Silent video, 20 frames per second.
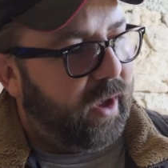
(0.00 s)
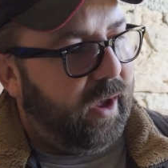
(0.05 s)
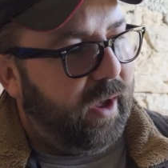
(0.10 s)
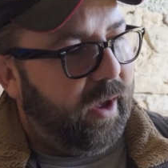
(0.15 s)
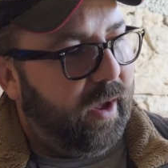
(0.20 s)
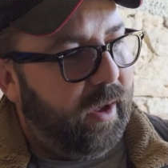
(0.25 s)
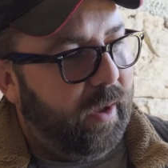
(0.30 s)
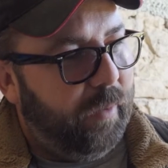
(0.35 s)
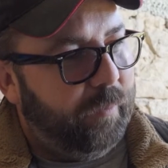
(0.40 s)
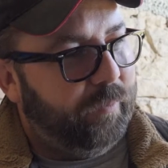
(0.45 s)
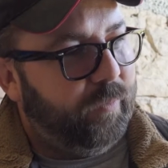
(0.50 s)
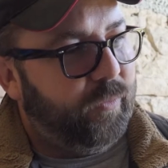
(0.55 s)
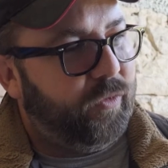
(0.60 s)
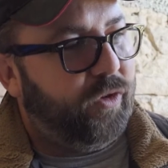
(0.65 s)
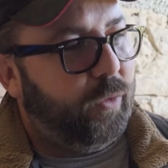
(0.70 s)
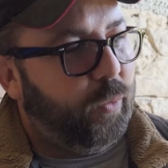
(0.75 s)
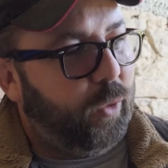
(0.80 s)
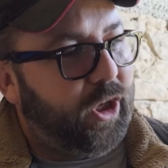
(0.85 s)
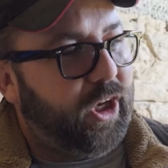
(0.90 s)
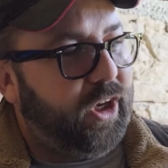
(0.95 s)

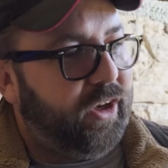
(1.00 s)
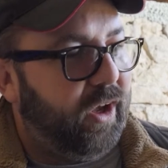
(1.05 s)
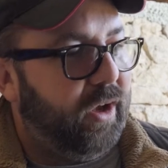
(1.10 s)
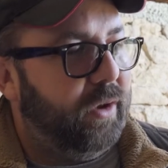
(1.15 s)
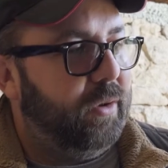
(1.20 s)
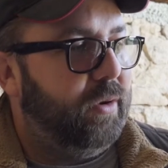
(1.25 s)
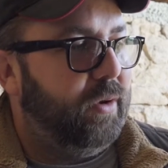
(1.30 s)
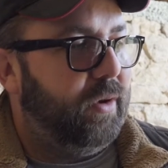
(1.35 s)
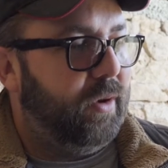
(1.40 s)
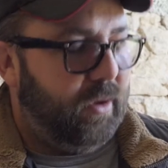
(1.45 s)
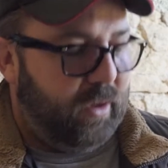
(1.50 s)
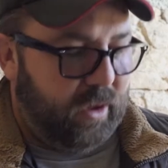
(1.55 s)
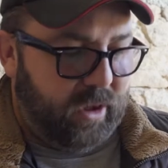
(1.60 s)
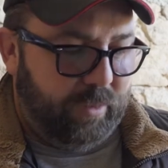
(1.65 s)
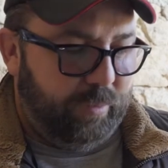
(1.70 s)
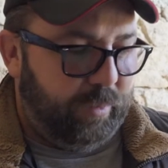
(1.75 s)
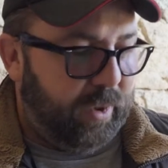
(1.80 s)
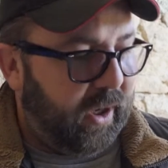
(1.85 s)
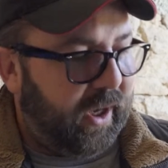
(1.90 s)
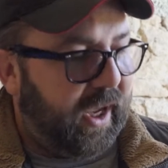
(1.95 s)
So what you do,
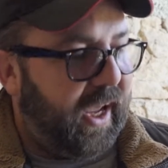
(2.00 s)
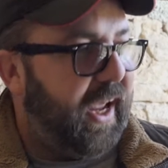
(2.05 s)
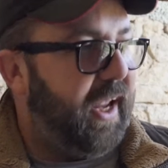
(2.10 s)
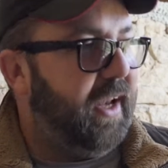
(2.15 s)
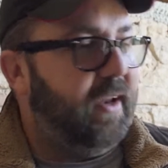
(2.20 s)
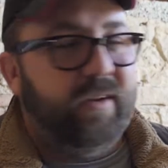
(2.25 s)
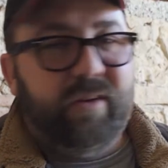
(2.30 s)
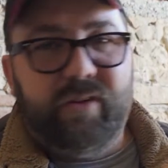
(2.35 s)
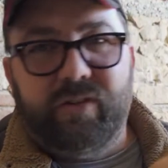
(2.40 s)
plug it in,